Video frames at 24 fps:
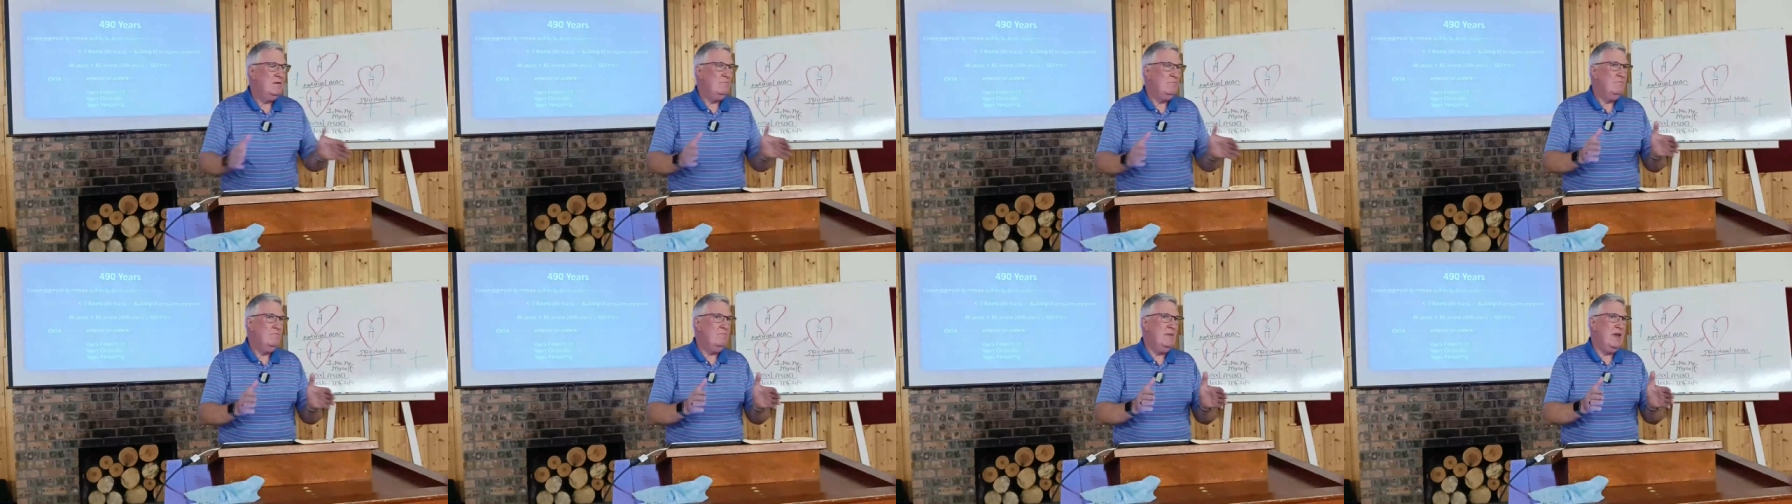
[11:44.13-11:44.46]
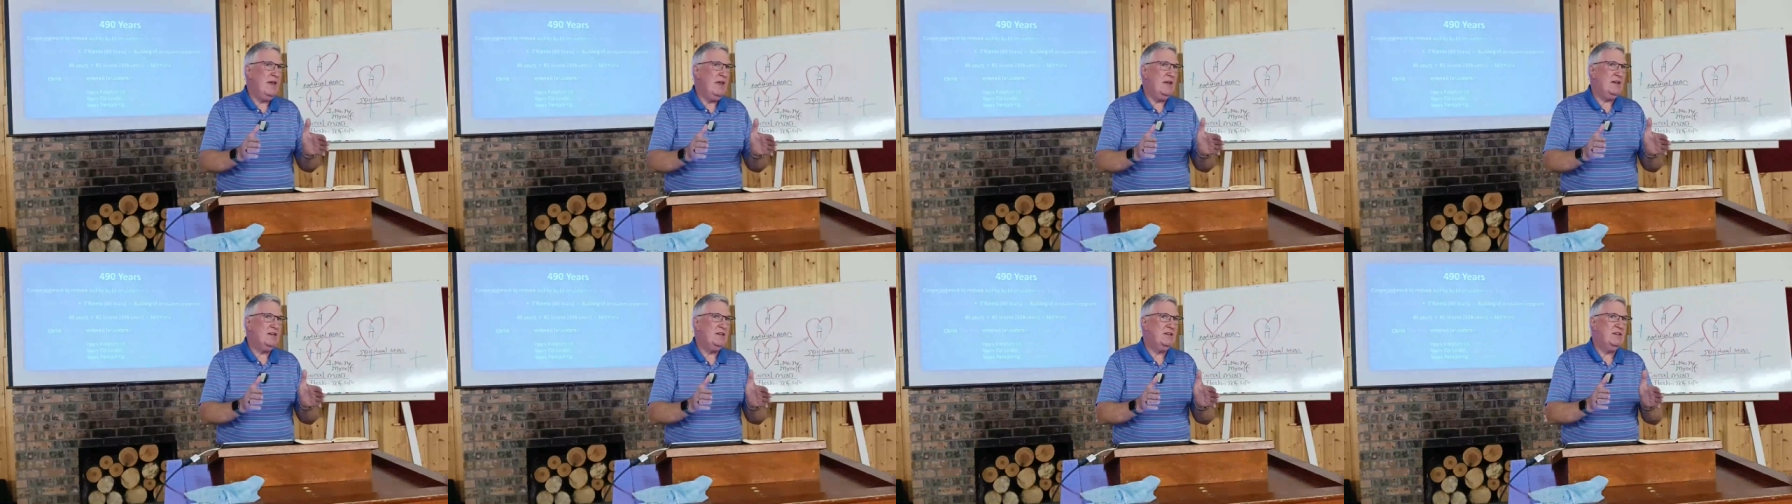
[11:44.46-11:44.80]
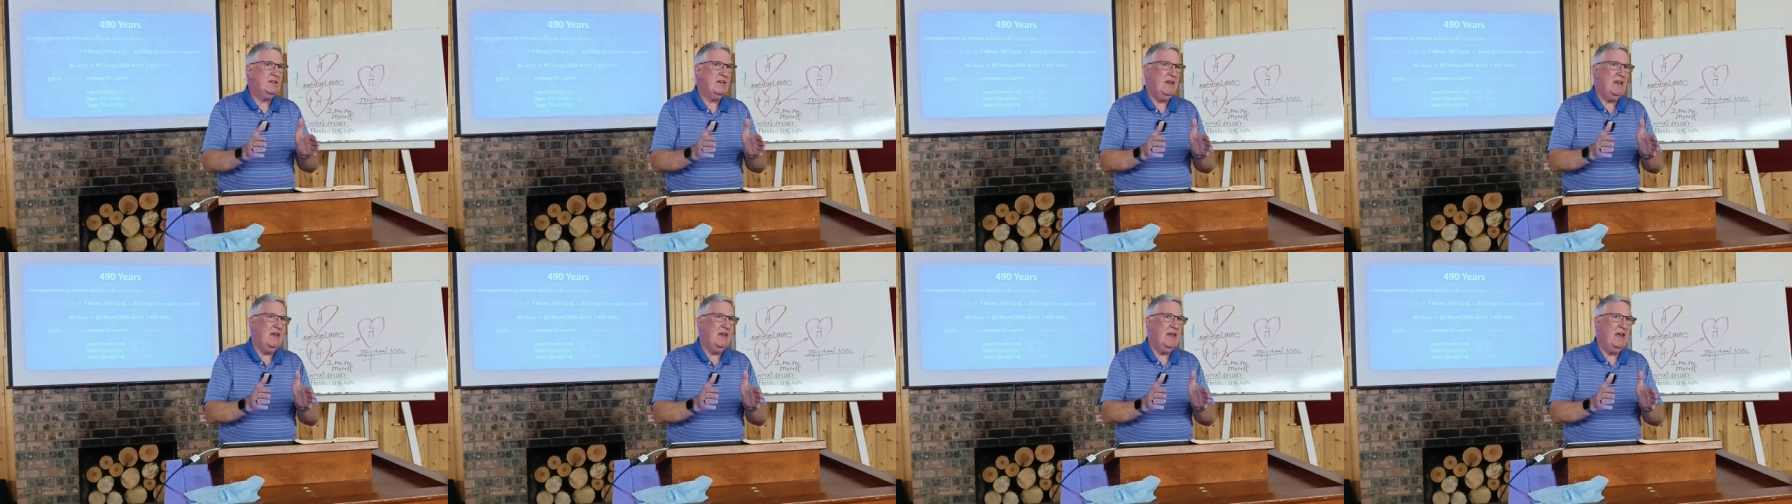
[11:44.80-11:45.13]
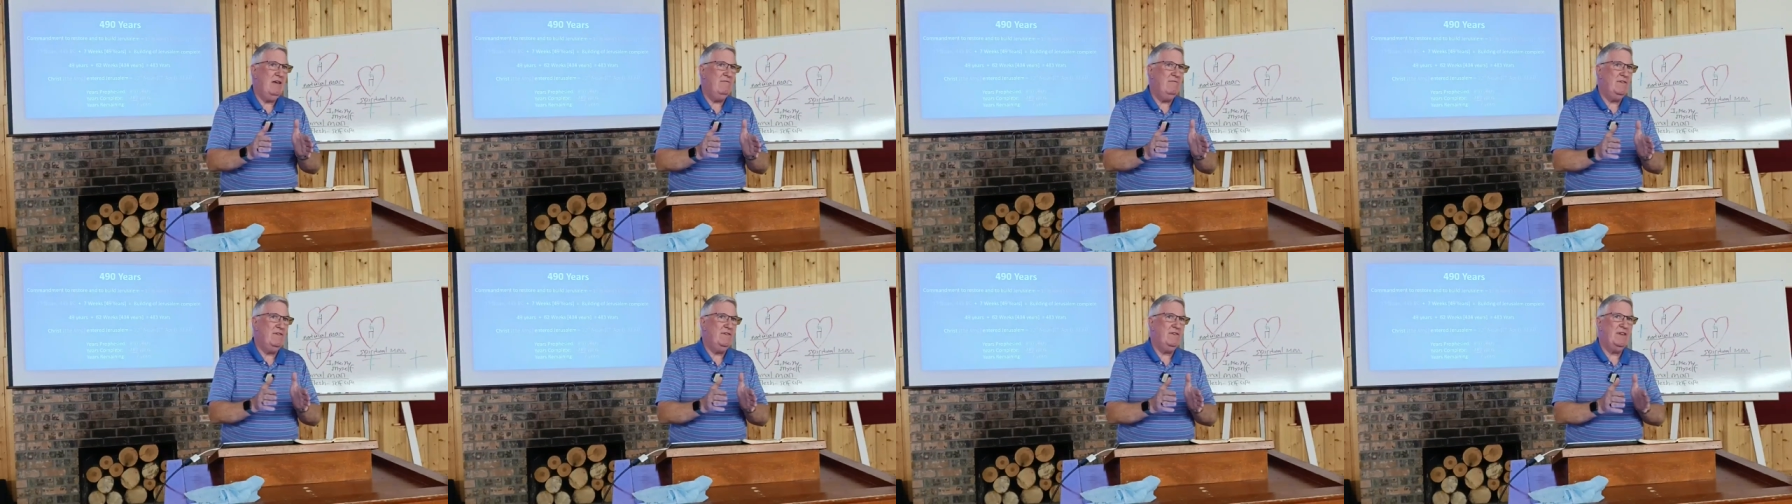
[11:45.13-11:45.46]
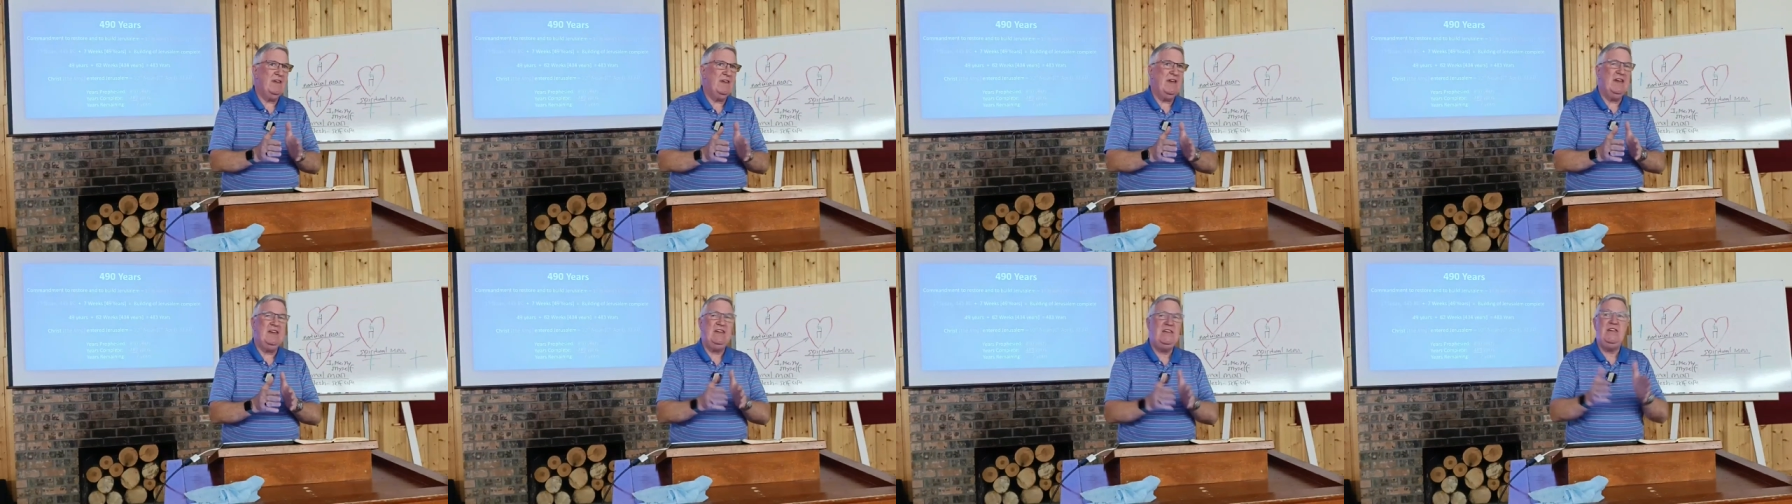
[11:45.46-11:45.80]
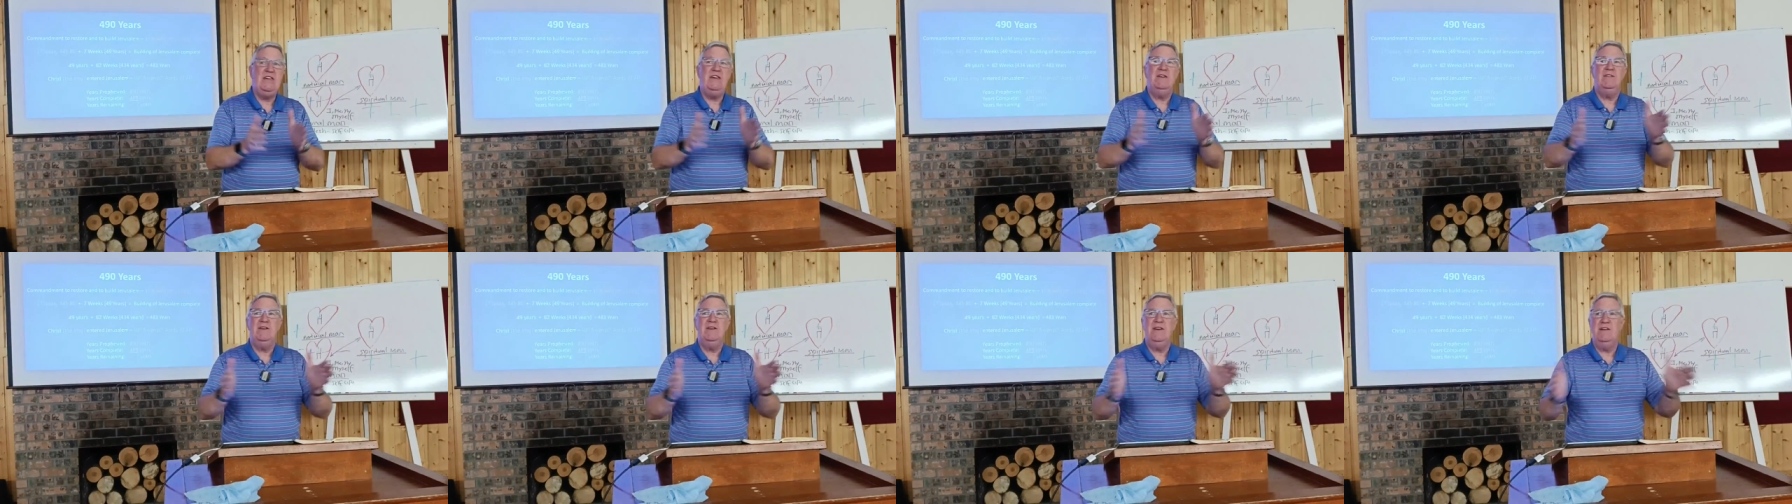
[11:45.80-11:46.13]
makes everything a
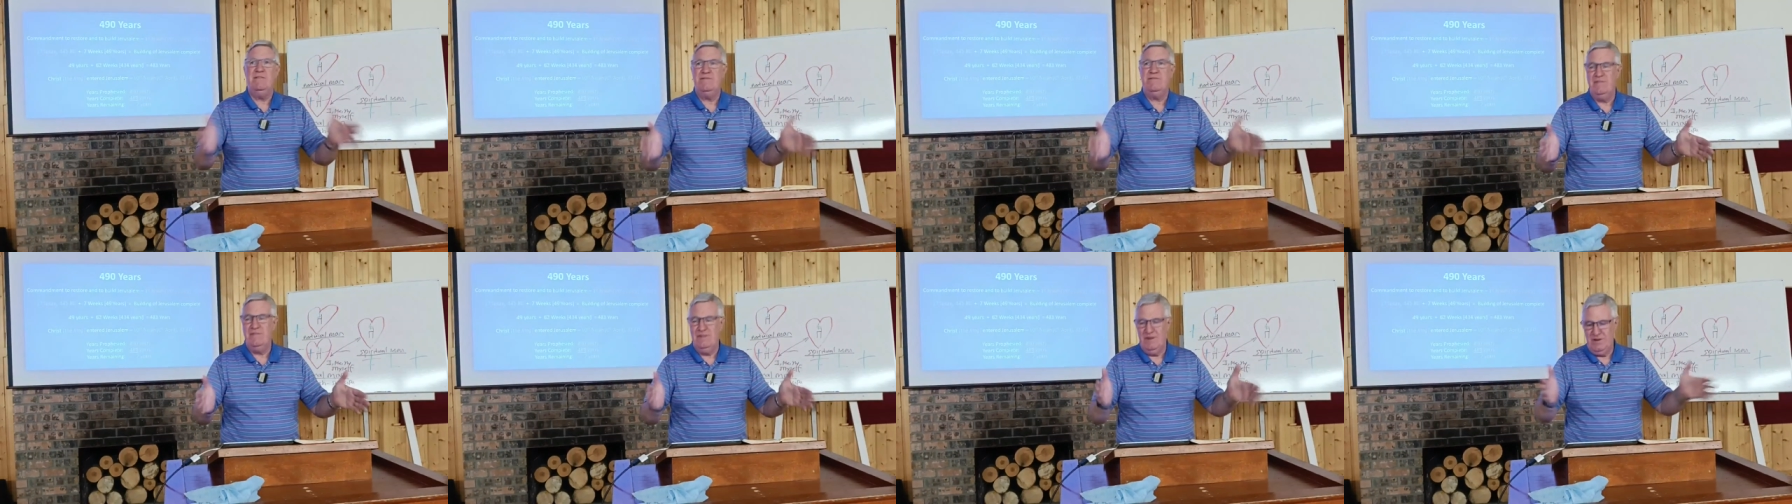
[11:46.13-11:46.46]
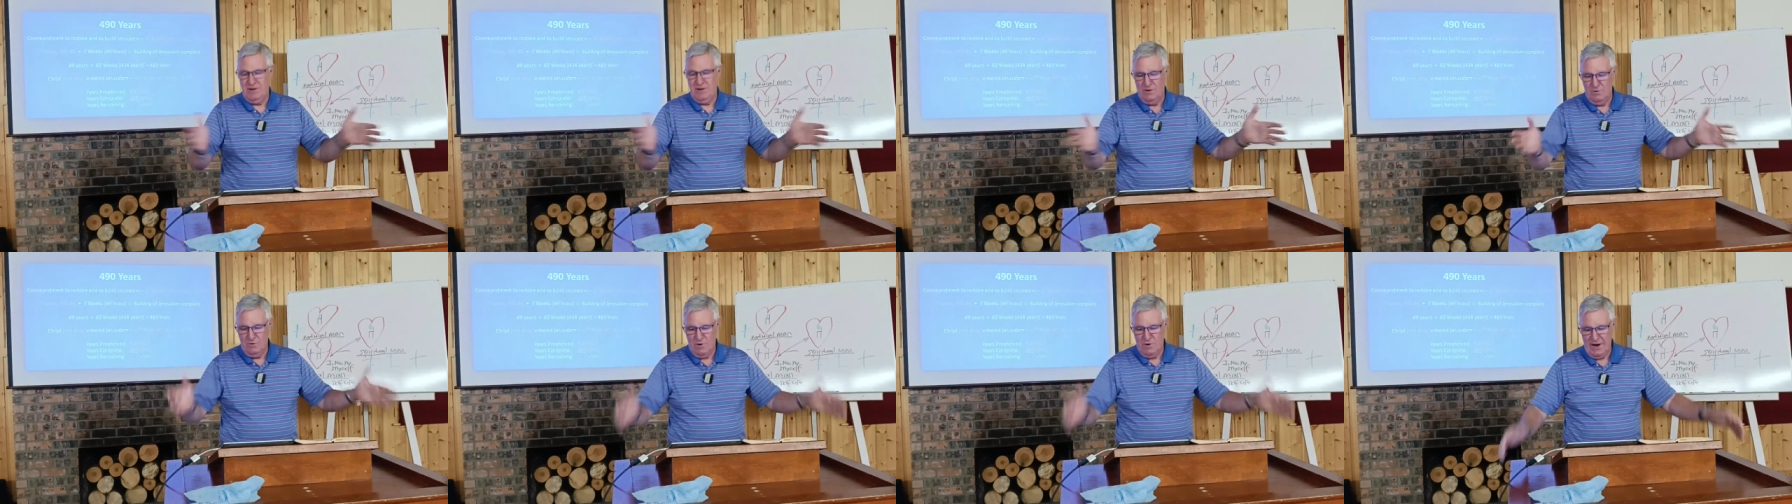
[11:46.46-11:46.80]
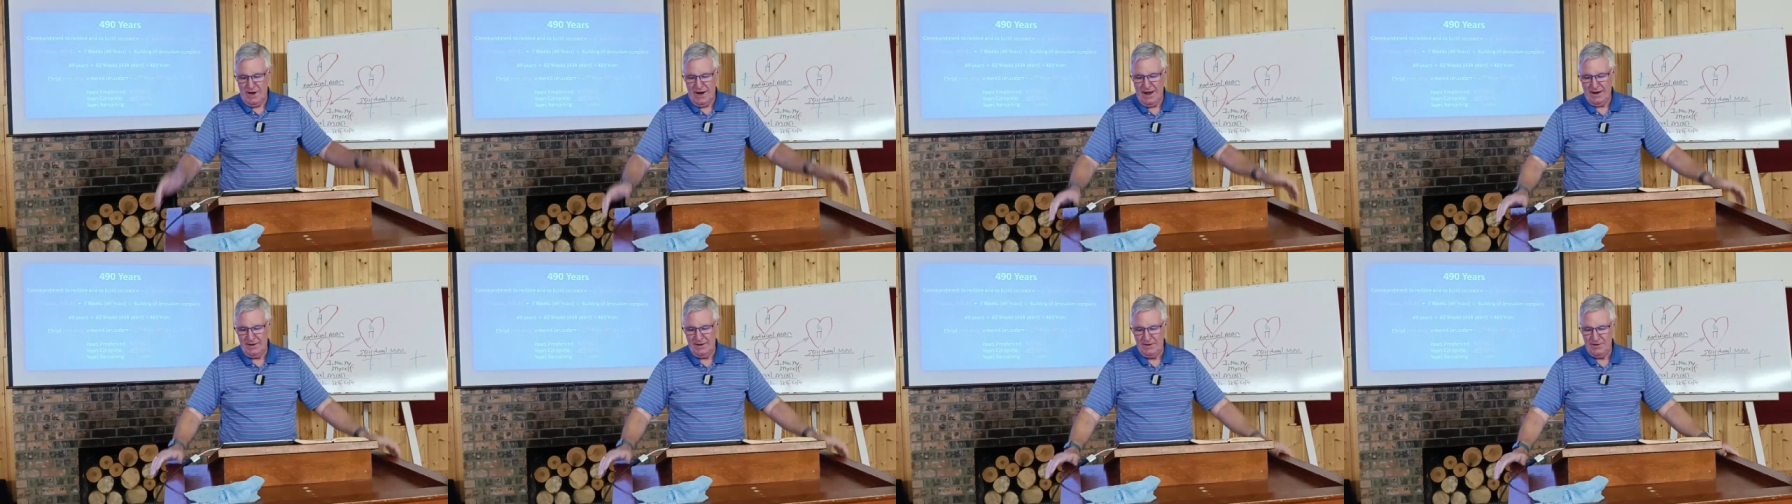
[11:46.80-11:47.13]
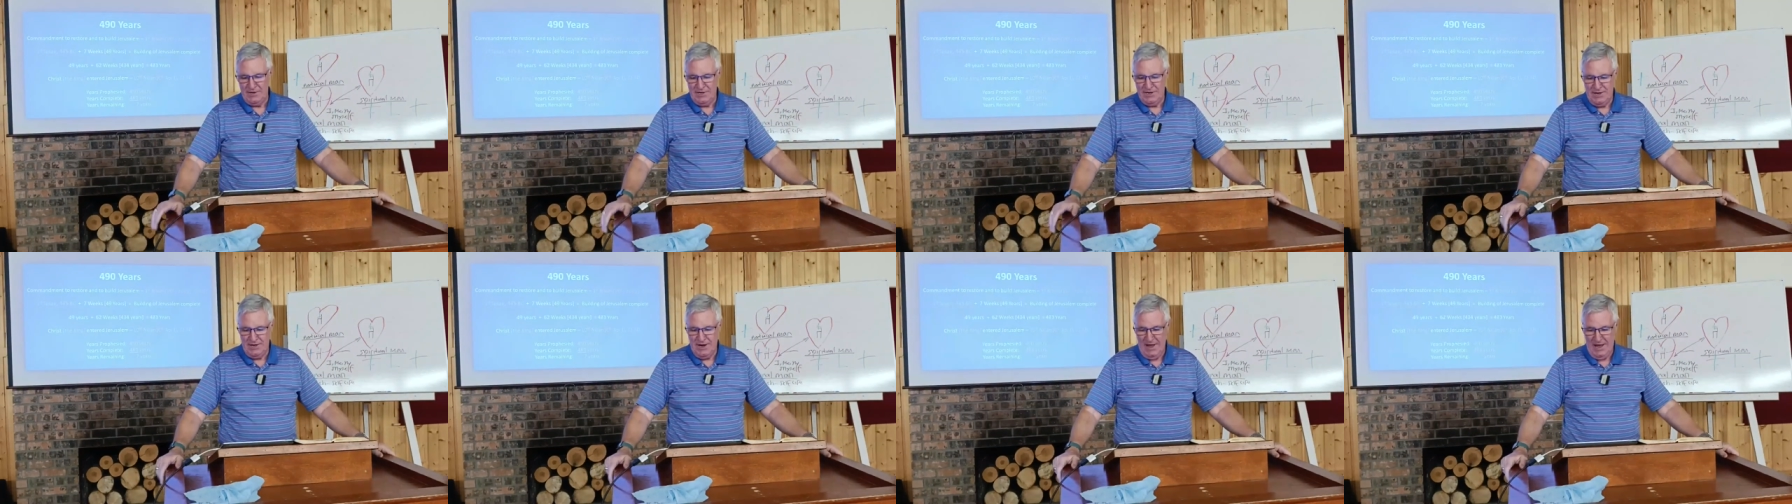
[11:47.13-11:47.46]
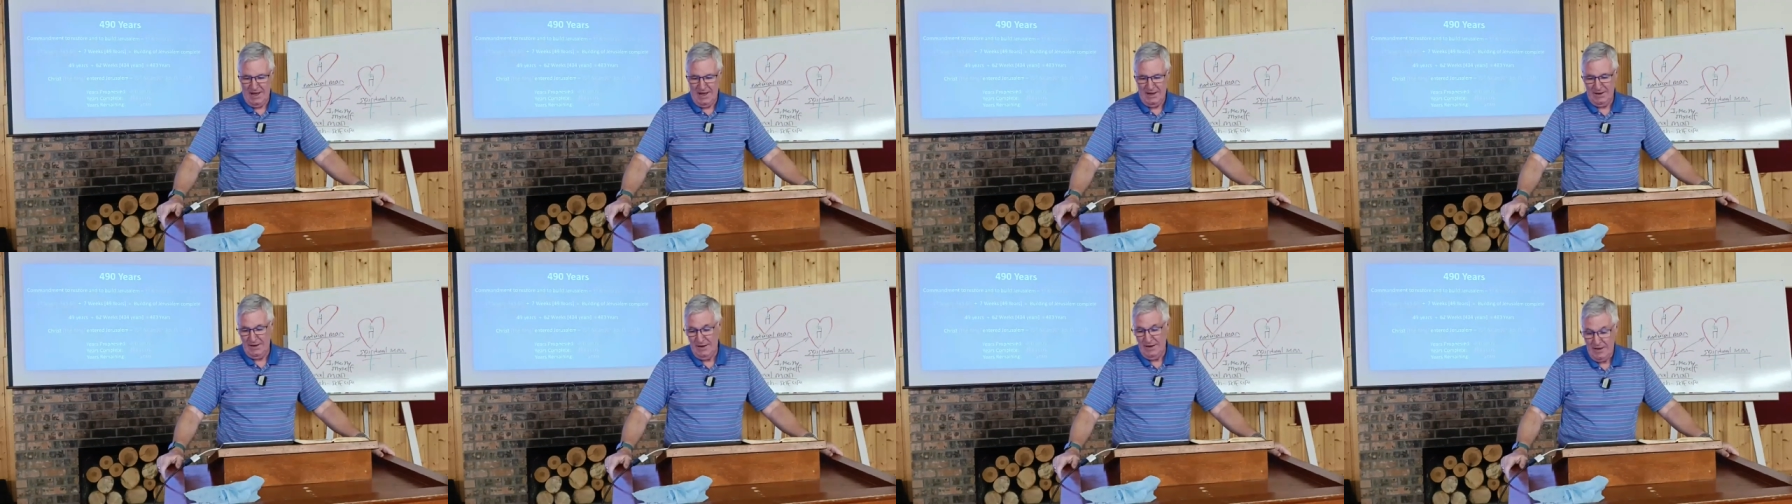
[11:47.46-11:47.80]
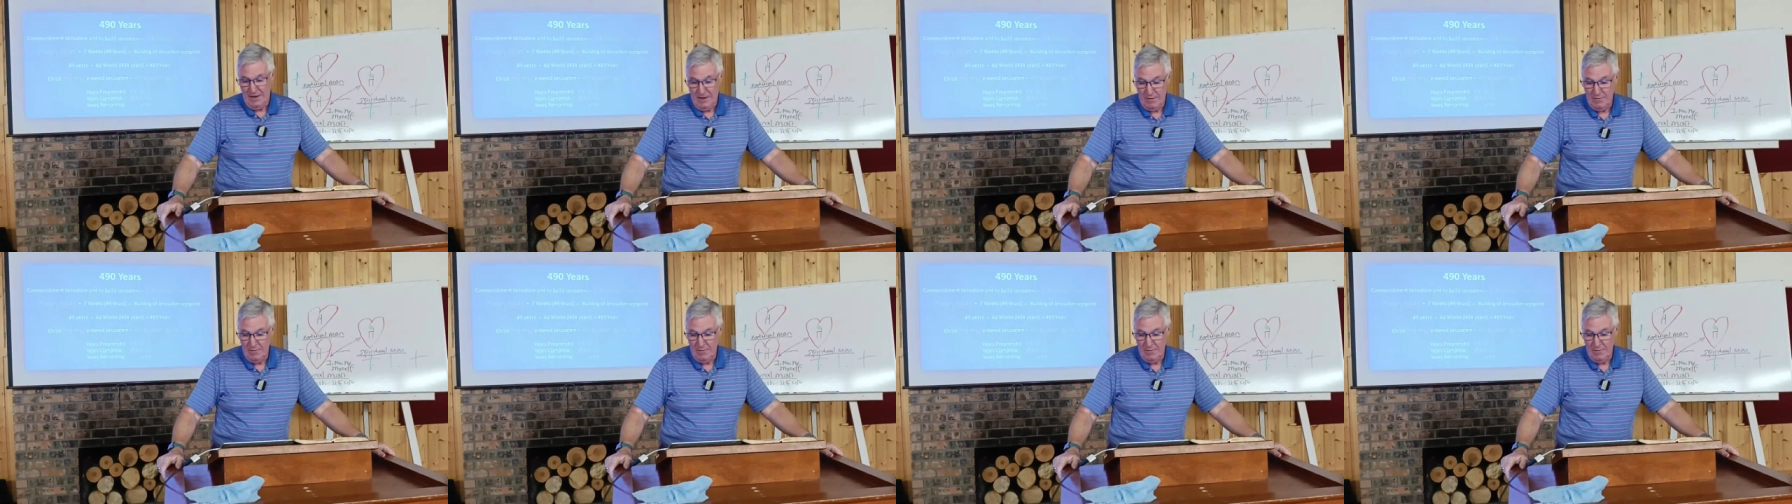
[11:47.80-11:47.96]
year different to what Anderson had.